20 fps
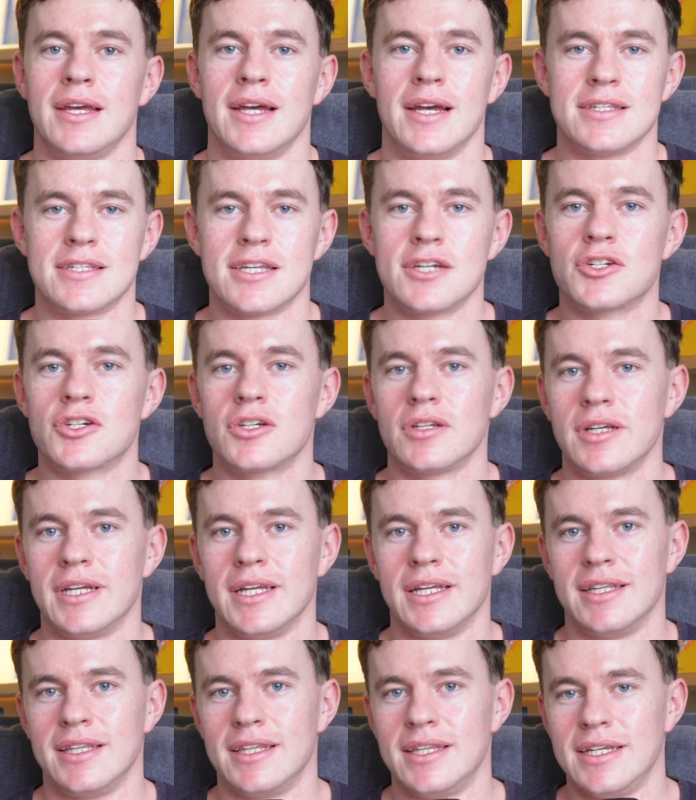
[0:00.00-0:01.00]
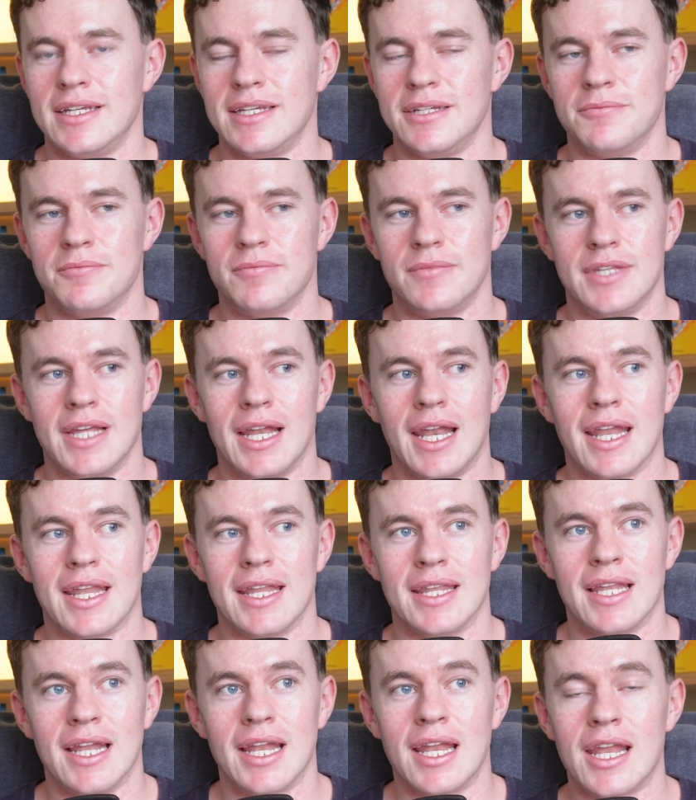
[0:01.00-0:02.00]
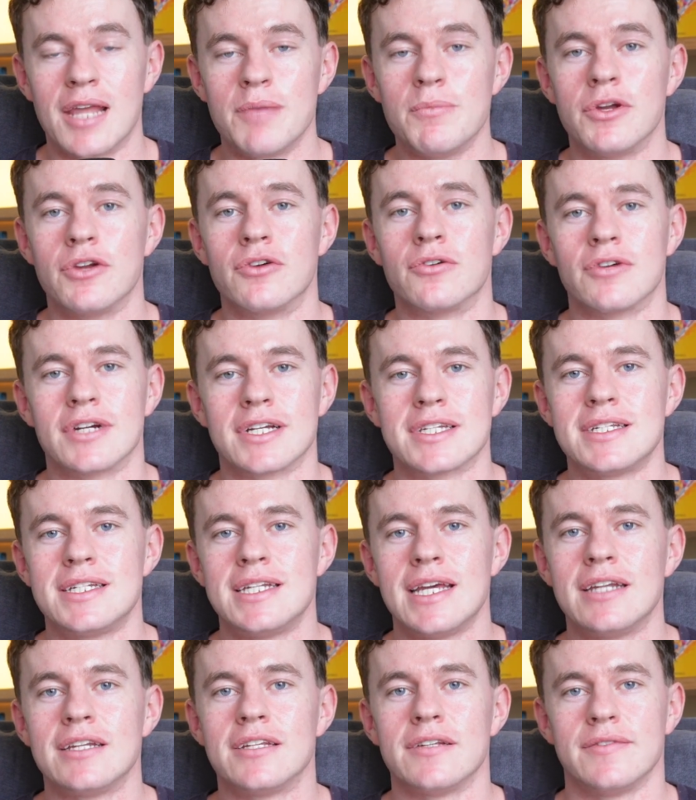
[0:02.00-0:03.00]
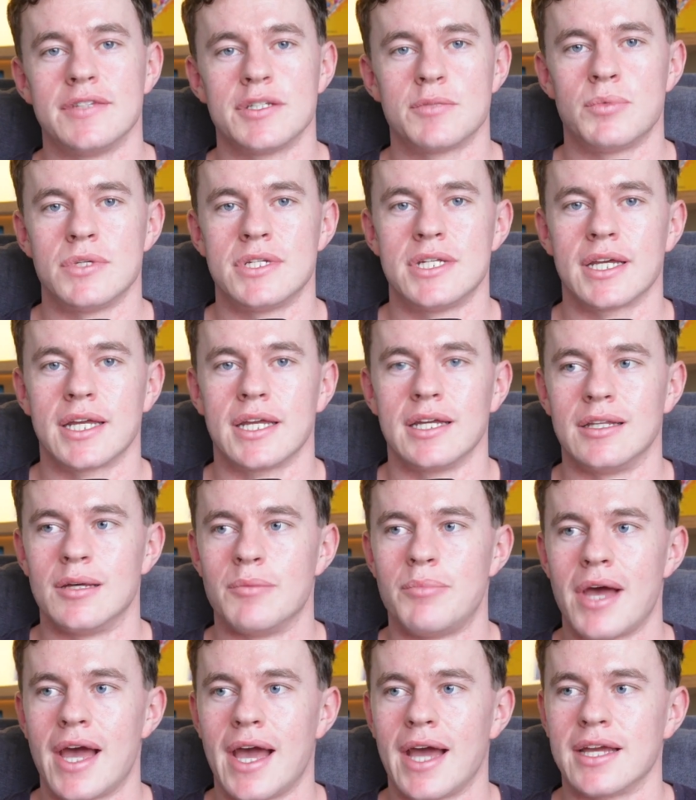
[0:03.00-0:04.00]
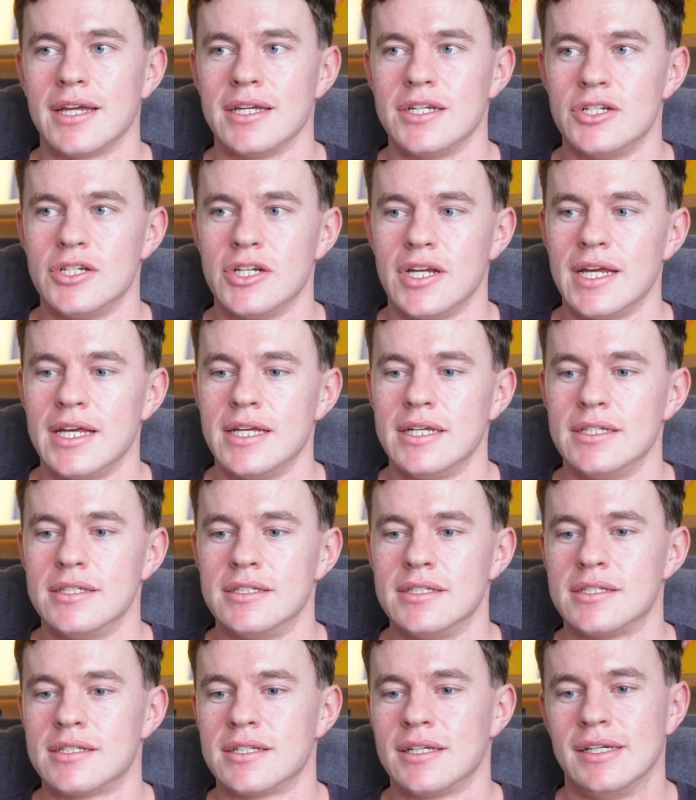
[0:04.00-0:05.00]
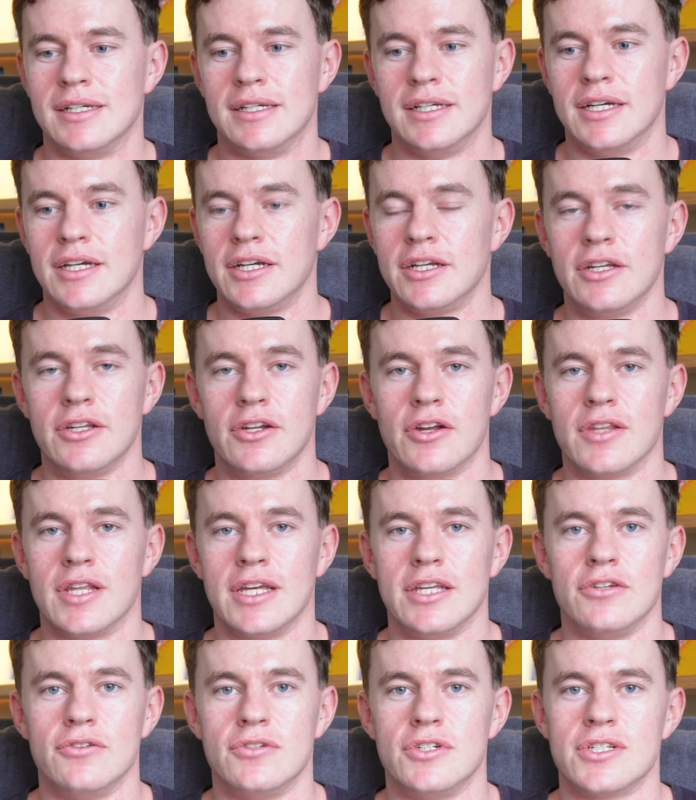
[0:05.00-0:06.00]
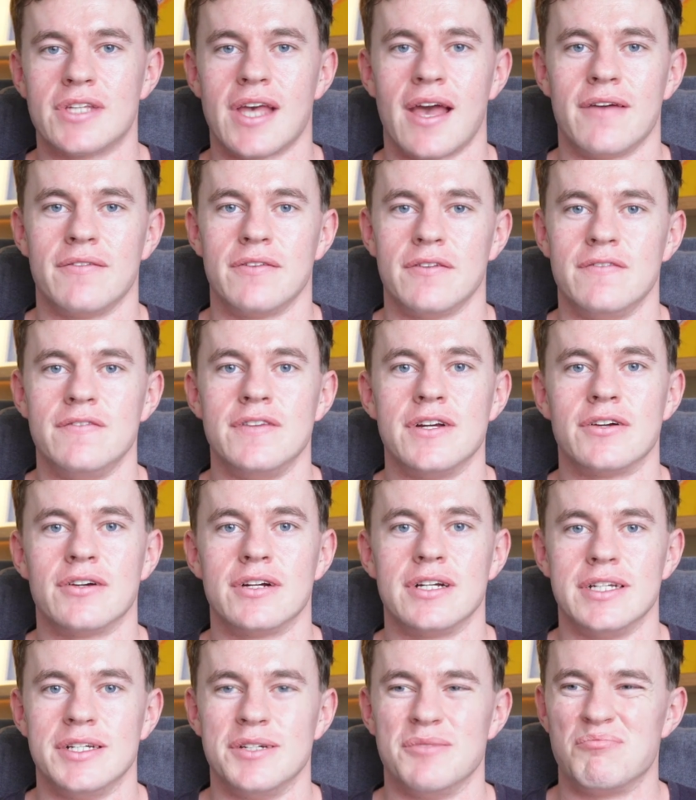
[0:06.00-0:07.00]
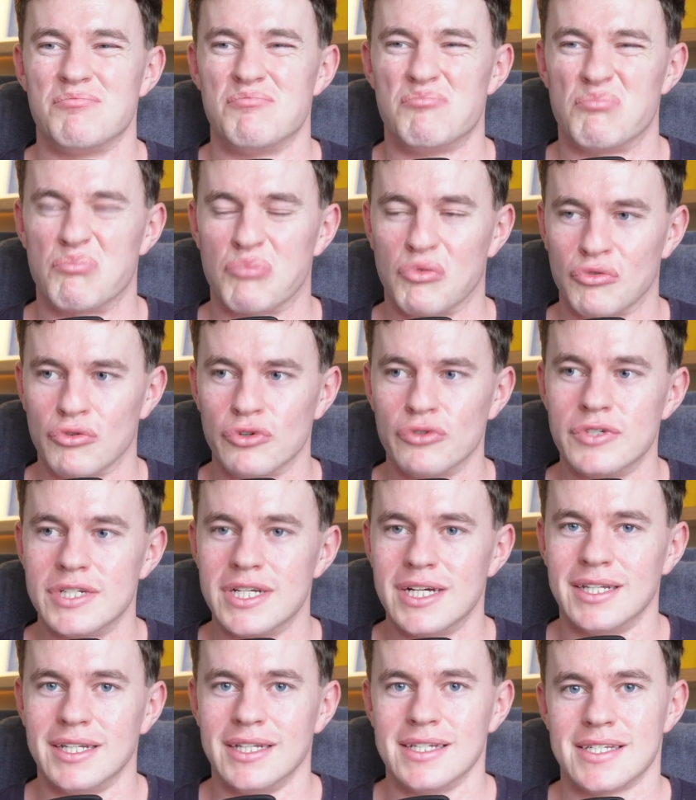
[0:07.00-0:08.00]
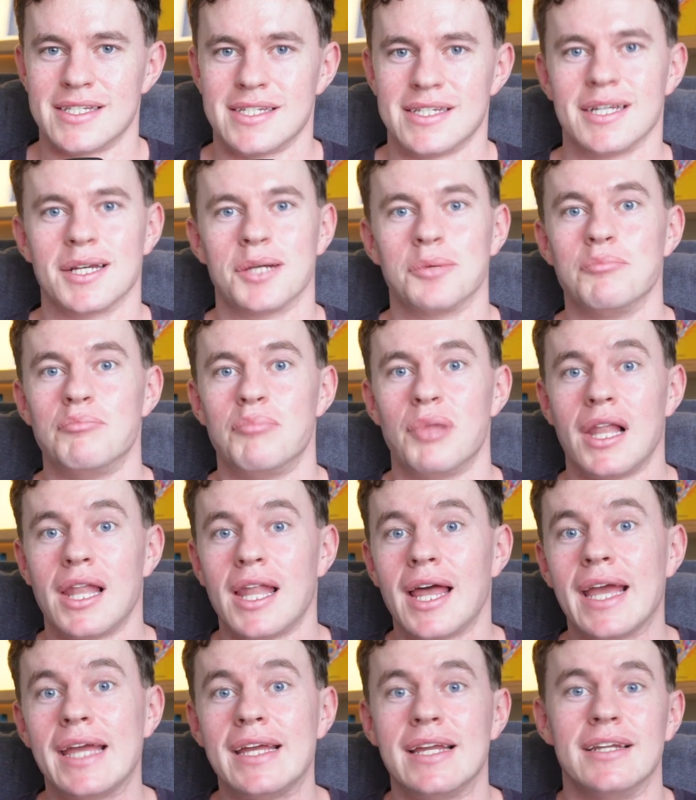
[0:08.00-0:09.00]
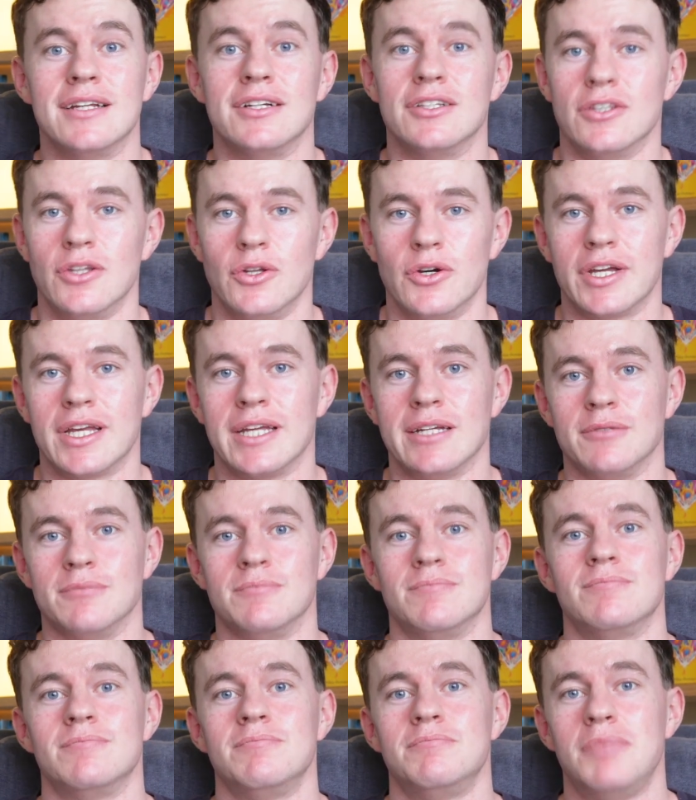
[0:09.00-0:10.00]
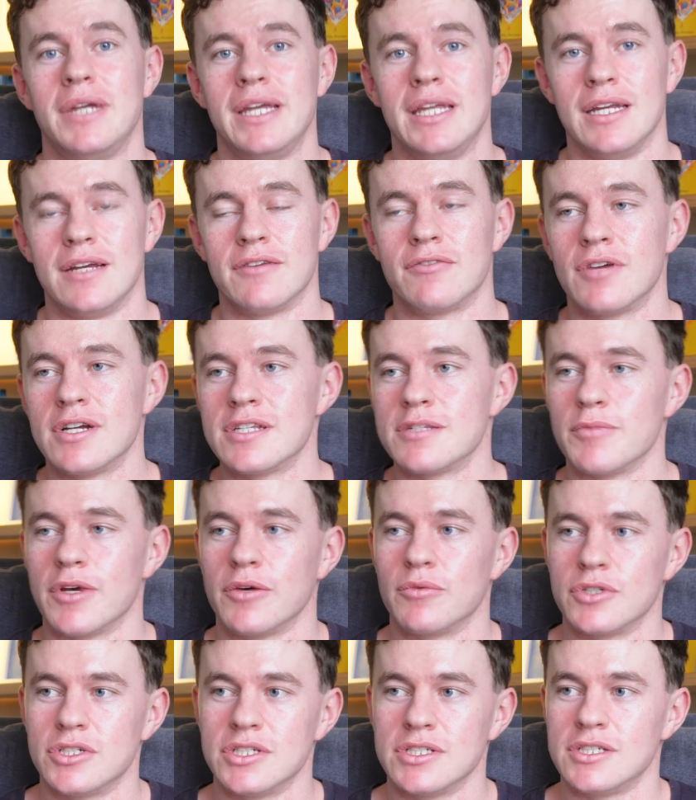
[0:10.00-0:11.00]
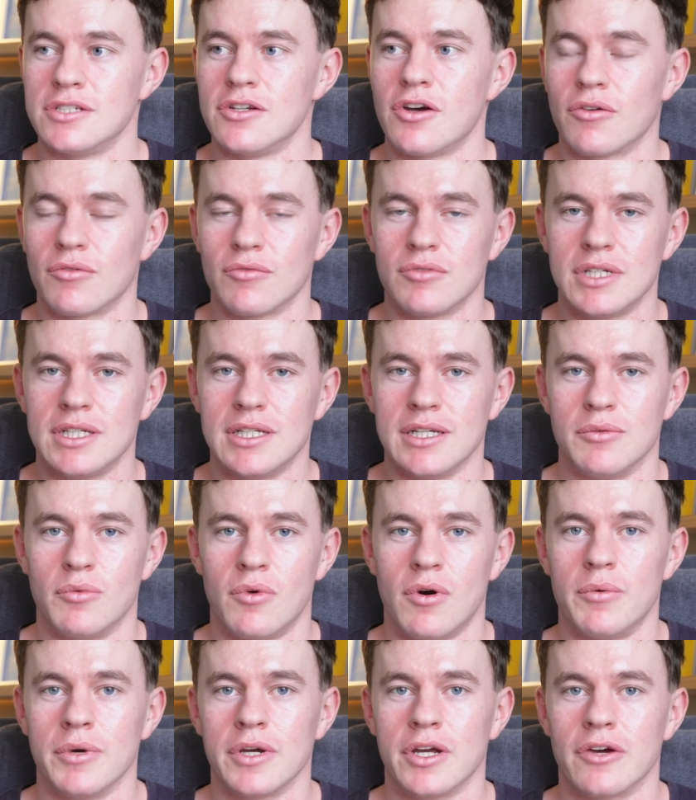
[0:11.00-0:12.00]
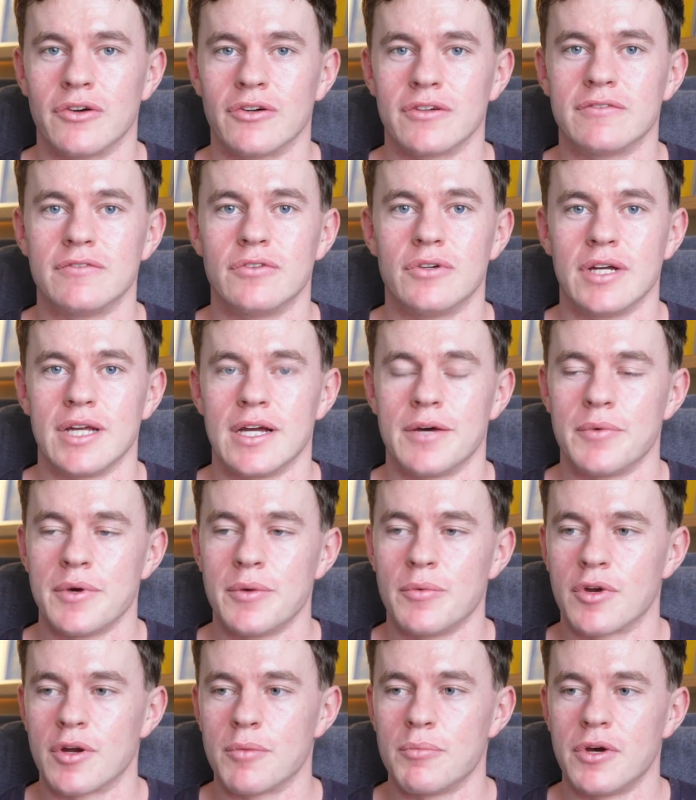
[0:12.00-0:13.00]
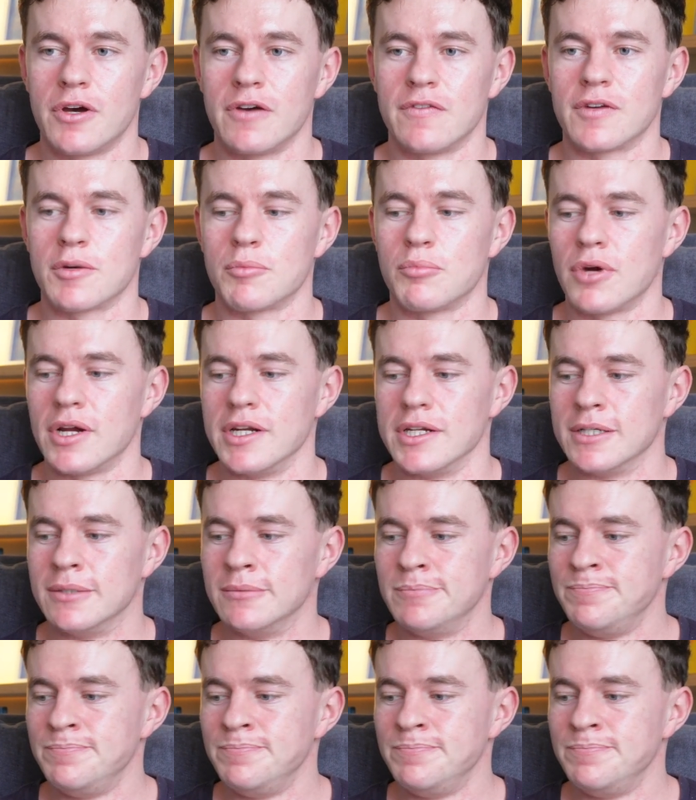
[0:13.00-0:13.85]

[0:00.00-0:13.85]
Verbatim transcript: essentially the limit or extent of this particular package is, you know, that you just have a very brutalistic, plain looking PDF resume, which is not really what we're going for here. We want a perfect print.